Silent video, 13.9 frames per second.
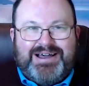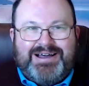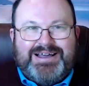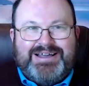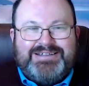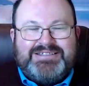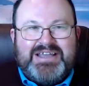
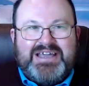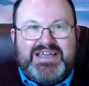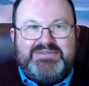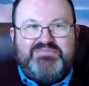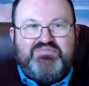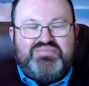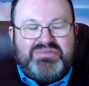It's
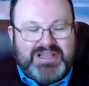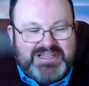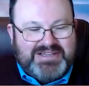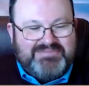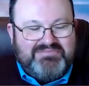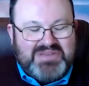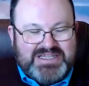
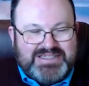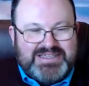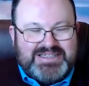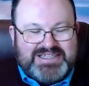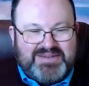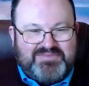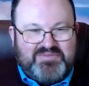brilliant meeting
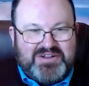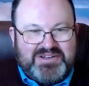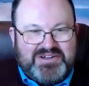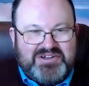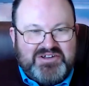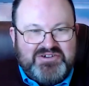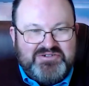someone
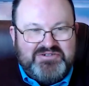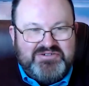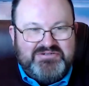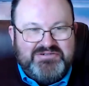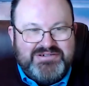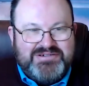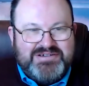who
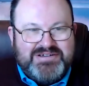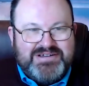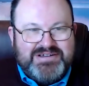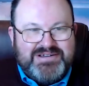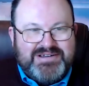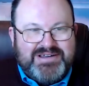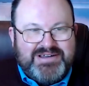
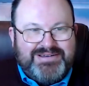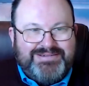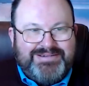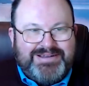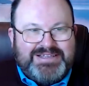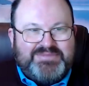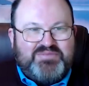
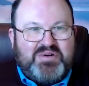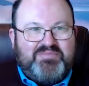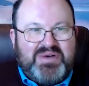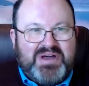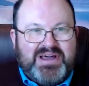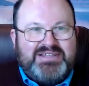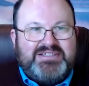is
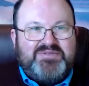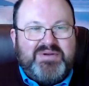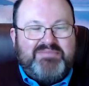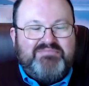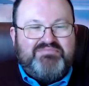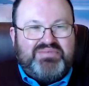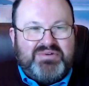prepared to
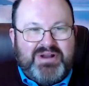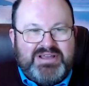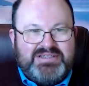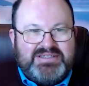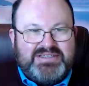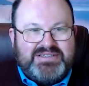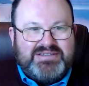
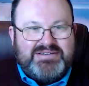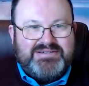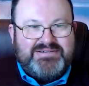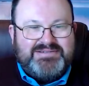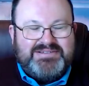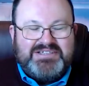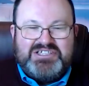embrace
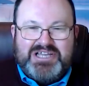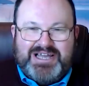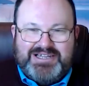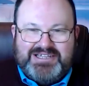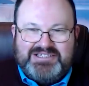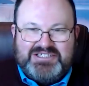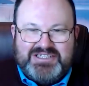the
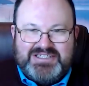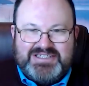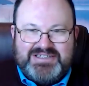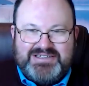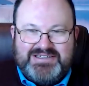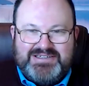challenges,